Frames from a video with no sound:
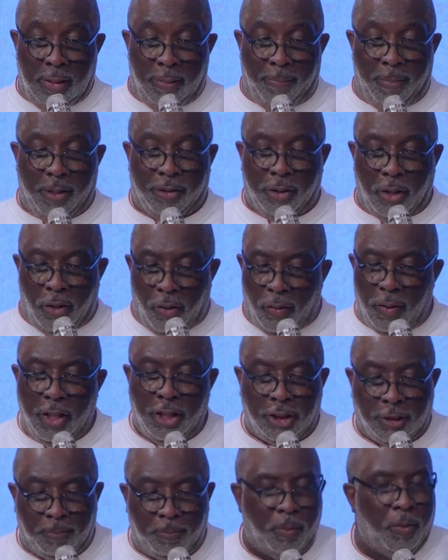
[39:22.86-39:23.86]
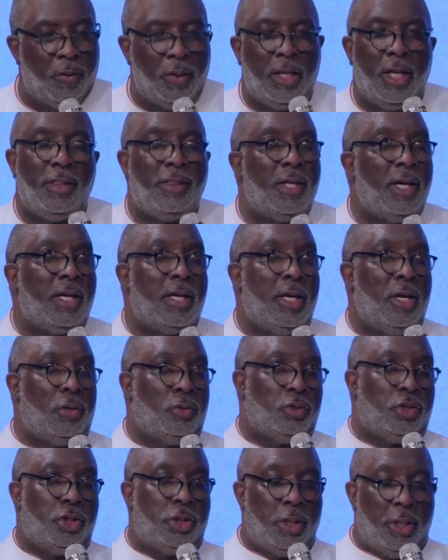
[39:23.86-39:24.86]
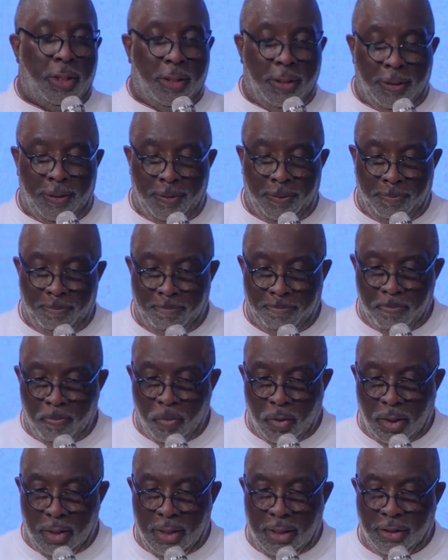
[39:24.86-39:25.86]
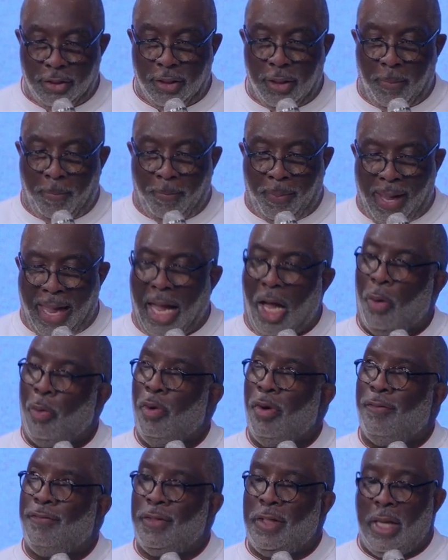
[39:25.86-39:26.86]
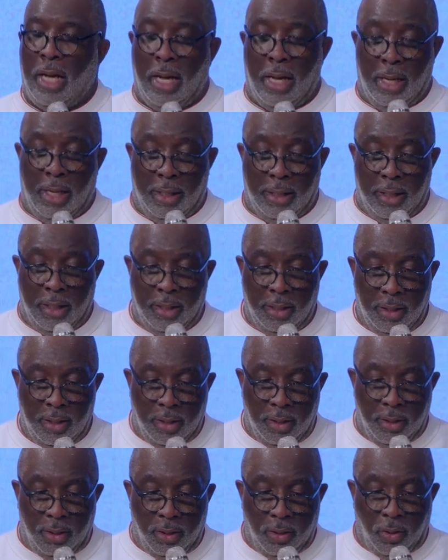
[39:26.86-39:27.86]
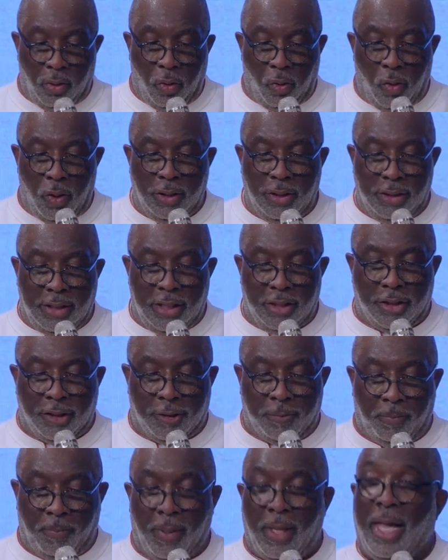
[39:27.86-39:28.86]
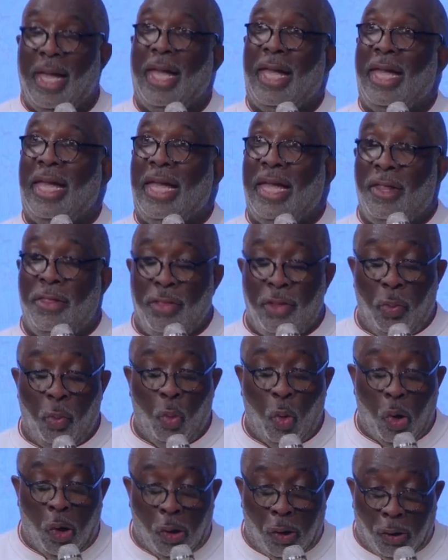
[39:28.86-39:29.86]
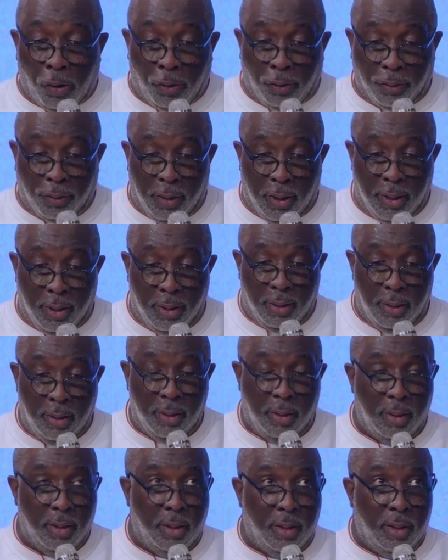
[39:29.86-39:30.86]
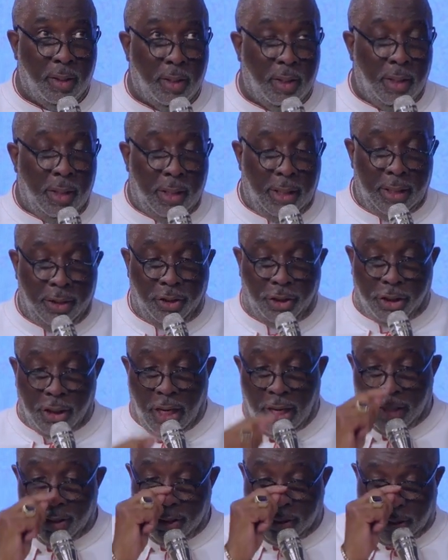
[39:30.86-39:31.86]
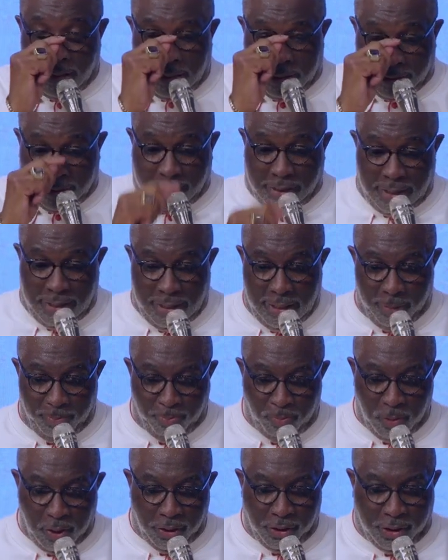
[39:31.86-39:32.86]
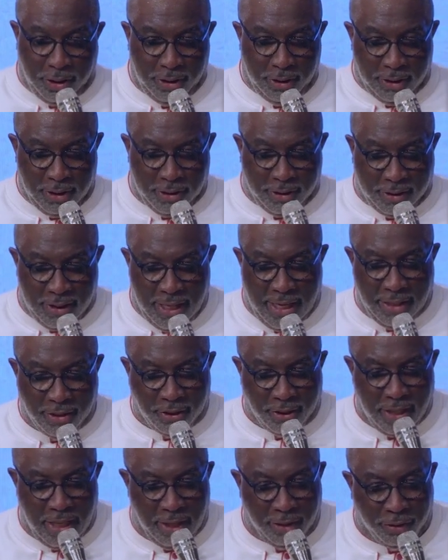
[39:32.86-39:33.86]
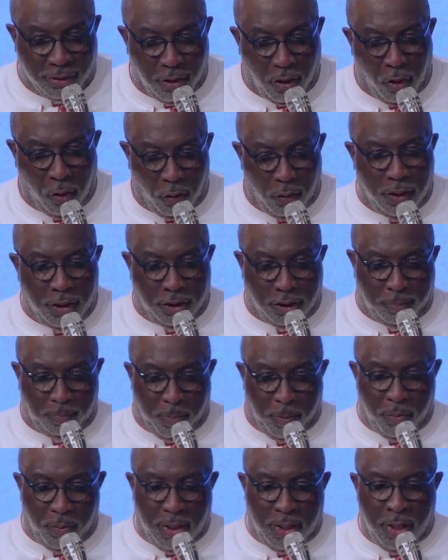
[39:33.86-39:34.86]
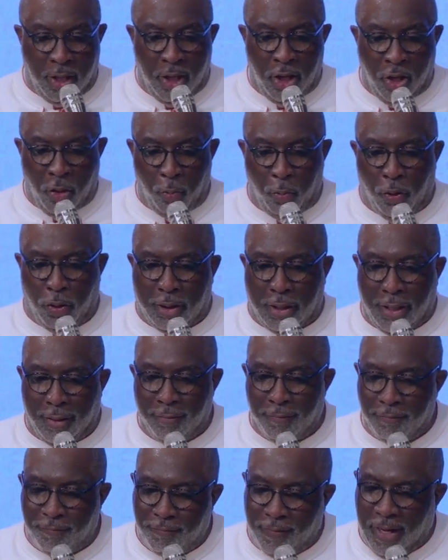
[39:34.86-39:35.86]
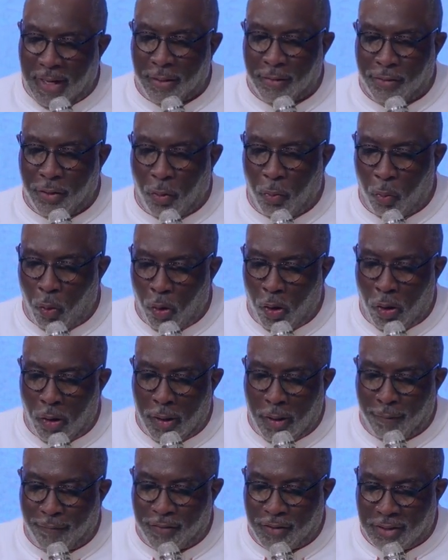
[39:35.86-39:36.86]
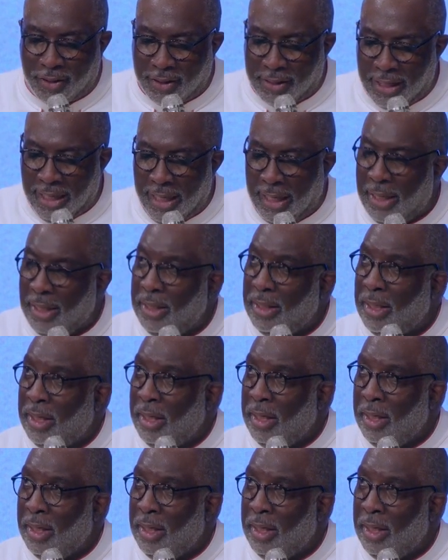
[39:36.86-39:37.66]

But the Holy Spirit in the culture is the power of God on display in the world. In John 16, Jesus says that the Holy Spirit will convict the world of sin,